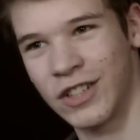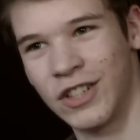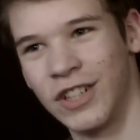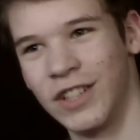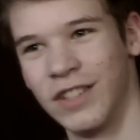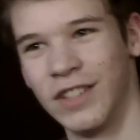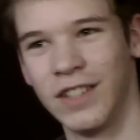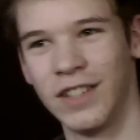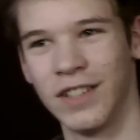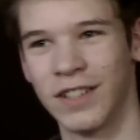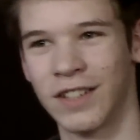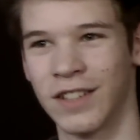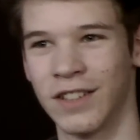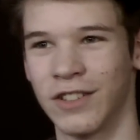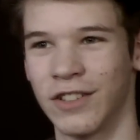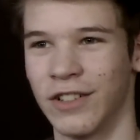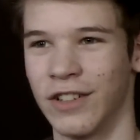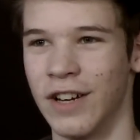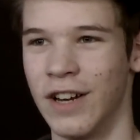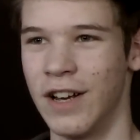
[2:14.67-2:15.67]
of cheesy just
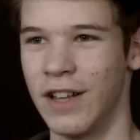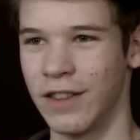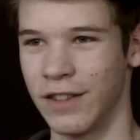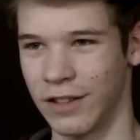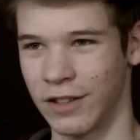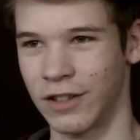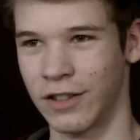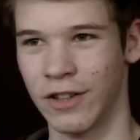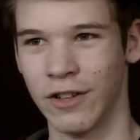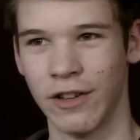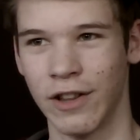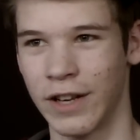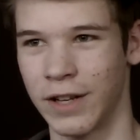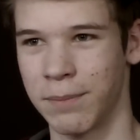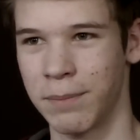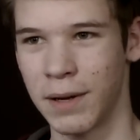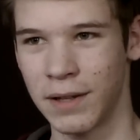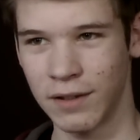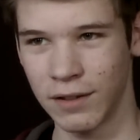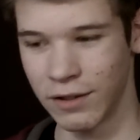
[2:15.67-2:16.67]
because they're they're
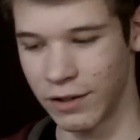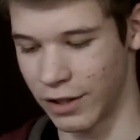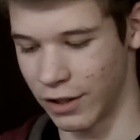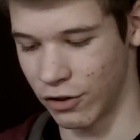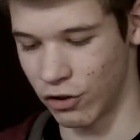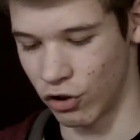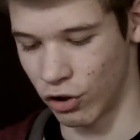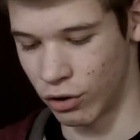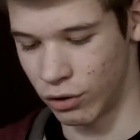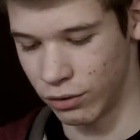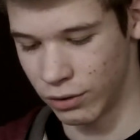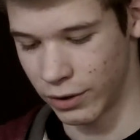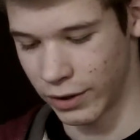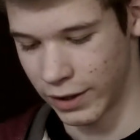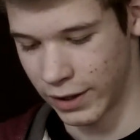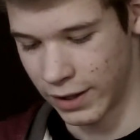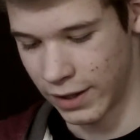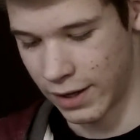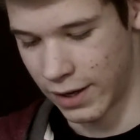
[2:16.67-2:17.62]
like basically a jolt